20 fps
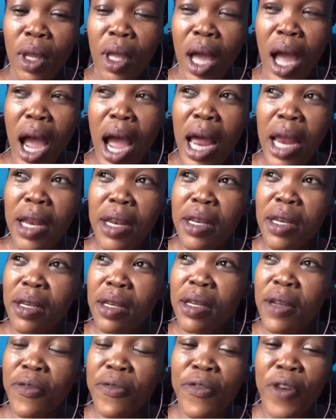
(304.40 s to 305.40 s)
And
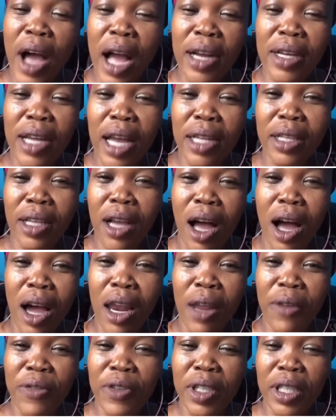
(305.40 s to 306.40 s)
the fact that
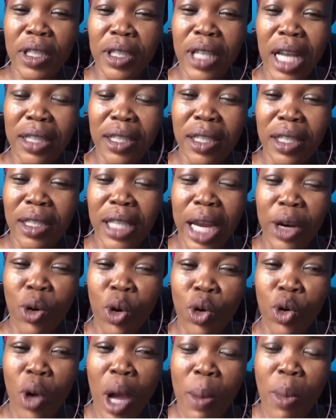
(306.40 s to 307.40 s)
all of his, I
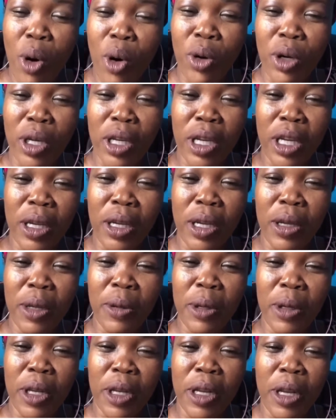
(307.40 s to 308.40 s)
don't know about the
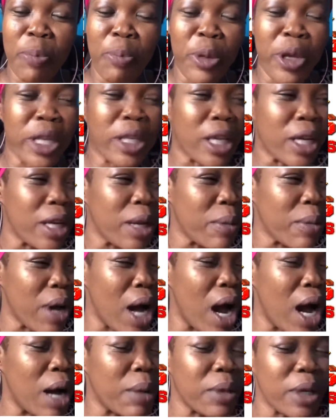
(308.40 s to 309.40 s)
Peter them,
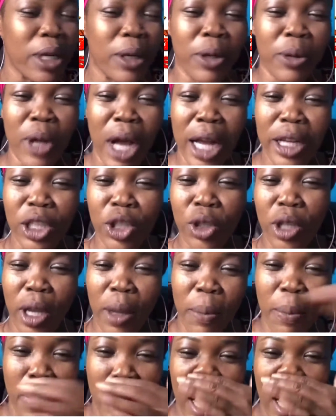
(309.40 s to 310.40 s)
the Andrew
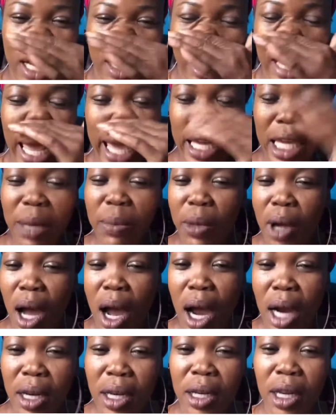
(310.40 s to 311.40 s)
them part, like him
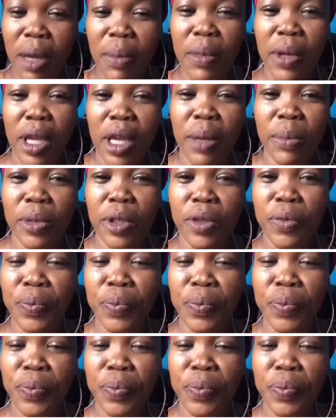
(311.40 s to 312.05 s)
calling them names.